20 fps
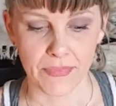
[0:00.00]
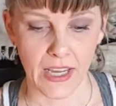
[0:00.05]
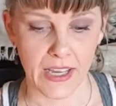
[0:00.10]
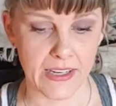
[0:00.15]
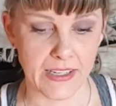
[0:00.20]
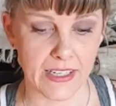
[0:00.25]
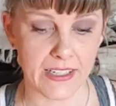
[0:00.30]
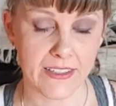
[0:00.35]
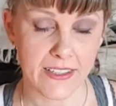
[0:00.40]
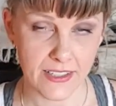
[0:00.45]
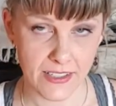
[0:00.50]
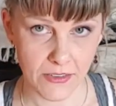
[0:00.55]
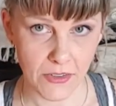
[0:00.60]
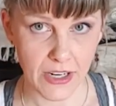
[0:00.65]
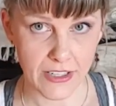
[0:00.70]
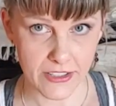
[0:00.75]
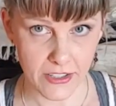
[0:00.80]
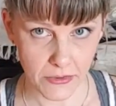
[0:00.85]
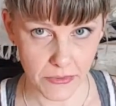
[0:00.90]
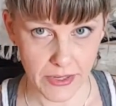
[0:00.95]
And it's
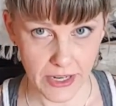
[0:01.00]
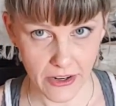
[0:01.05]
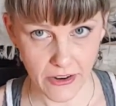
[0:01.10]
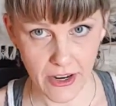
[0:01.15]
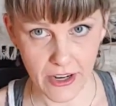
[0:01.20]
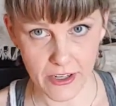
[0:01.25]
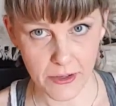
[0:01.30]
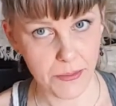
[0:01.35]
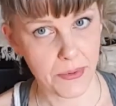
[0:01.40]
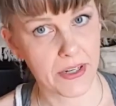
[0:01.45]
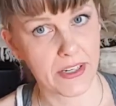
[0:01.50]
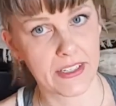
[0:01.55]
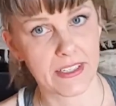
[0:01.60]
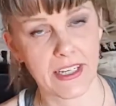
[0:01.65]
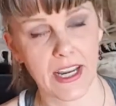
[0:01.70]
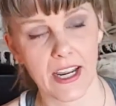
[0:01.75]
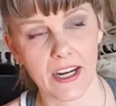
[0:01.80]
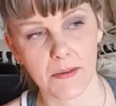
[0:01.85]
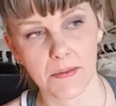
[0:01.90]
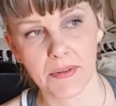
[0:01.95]
a rare out of print
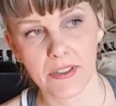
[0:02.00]
deck,